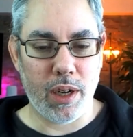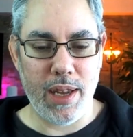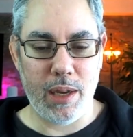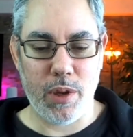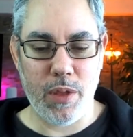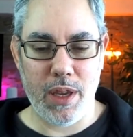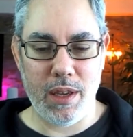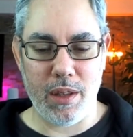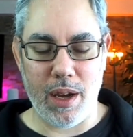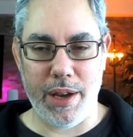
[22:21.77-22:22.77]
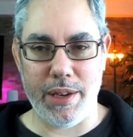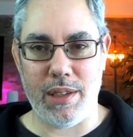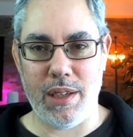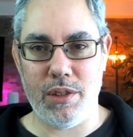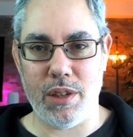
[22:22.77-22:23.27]
I add one thing?
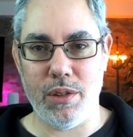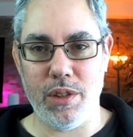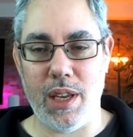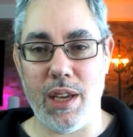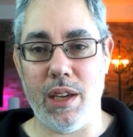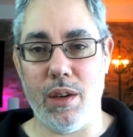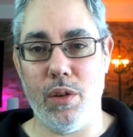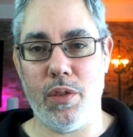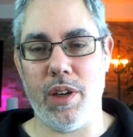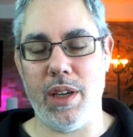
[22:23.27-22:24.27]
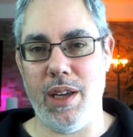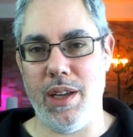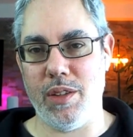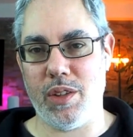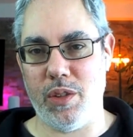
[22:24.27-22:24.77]
Deirdre, who's taking over,
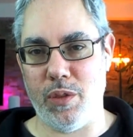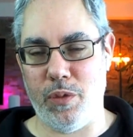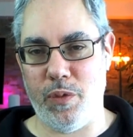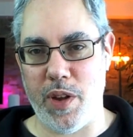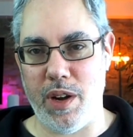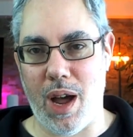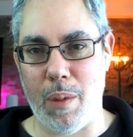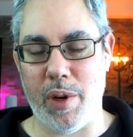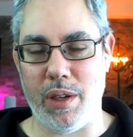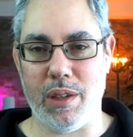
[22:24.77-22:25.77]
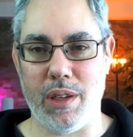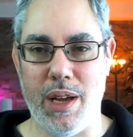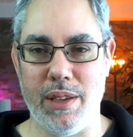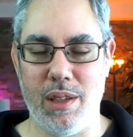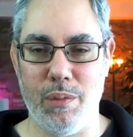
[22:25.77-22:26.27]
is phenomenal.
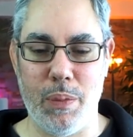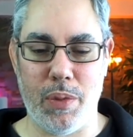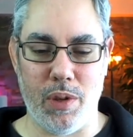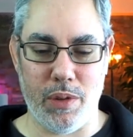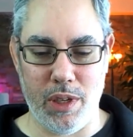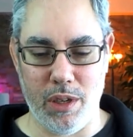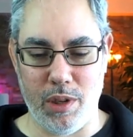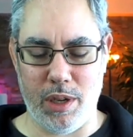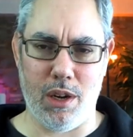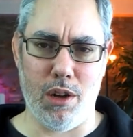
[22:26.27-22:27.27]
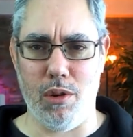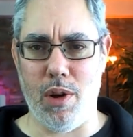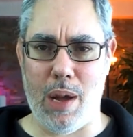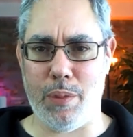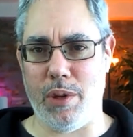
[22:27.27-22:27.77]
Some people, were like, oh,
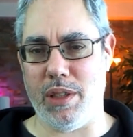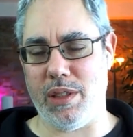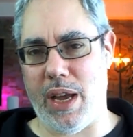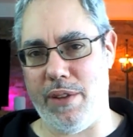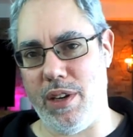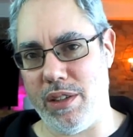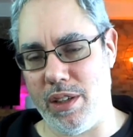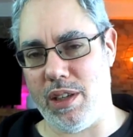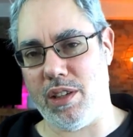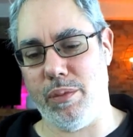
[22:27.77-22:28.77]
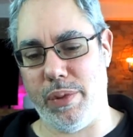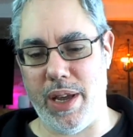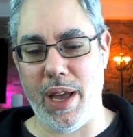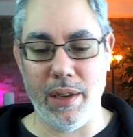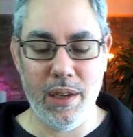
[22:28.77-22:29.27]
Apple doesn't have a succession
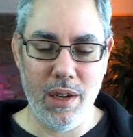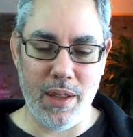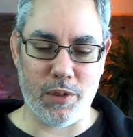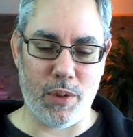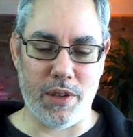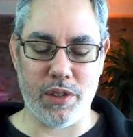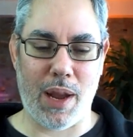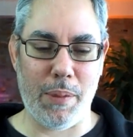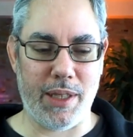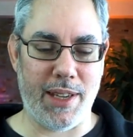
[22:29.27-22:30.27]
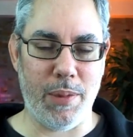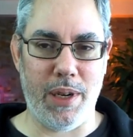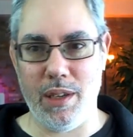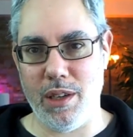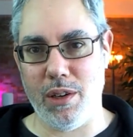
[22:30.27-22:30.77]
plan. That's why they're scrambling last
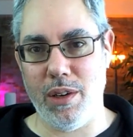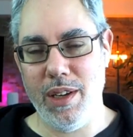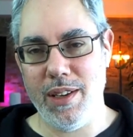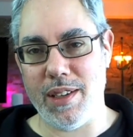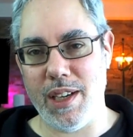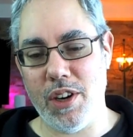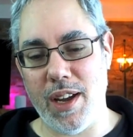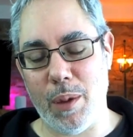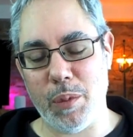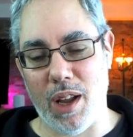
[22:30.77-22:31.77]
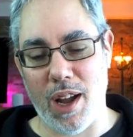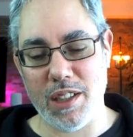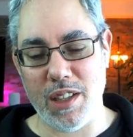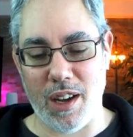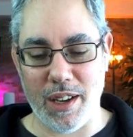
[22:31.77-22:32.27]
minute. No, Deirdre helped launch
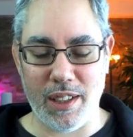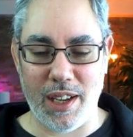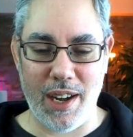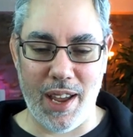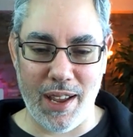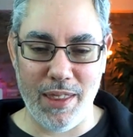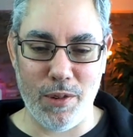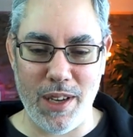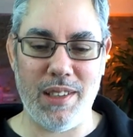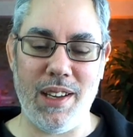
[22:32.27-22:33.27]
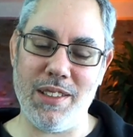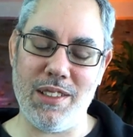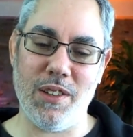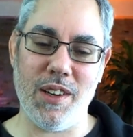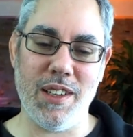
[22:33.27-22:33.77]
the online and the retail stores.